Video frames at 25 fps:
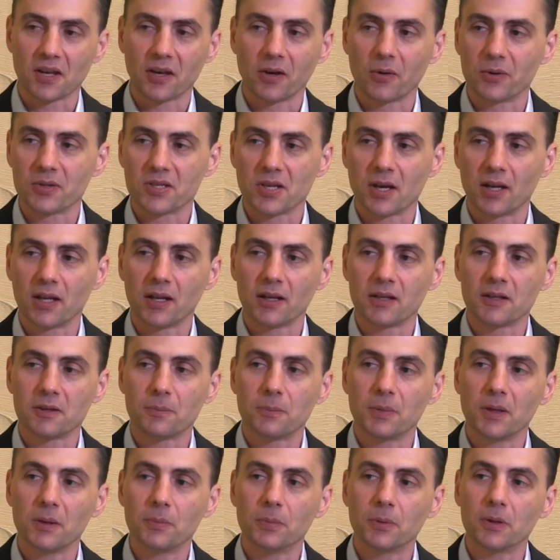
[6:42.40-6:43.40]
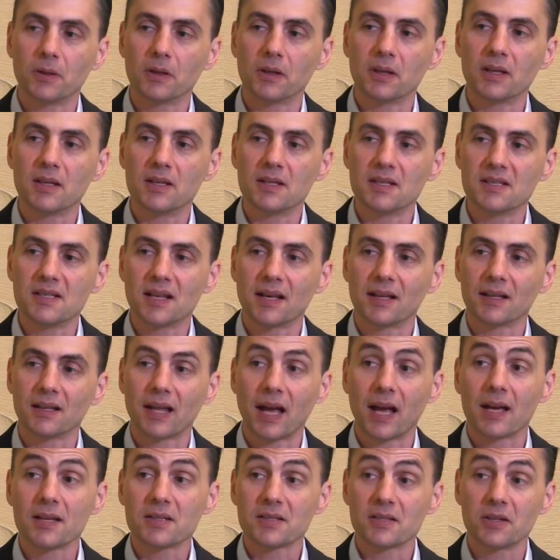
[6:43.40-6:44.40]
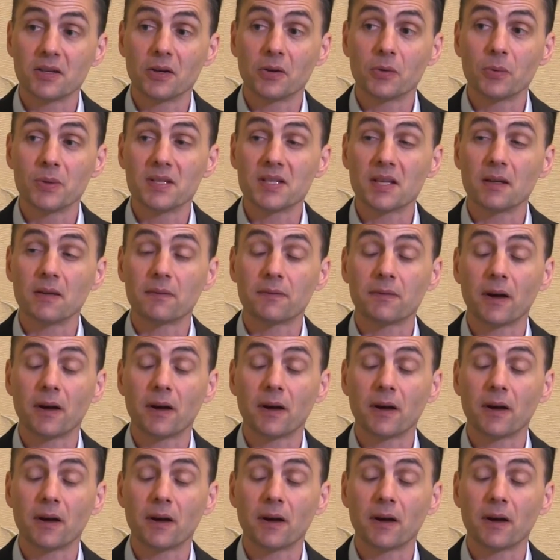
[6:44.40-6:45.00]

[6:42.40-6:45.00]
I always highlight to people is that last year we sent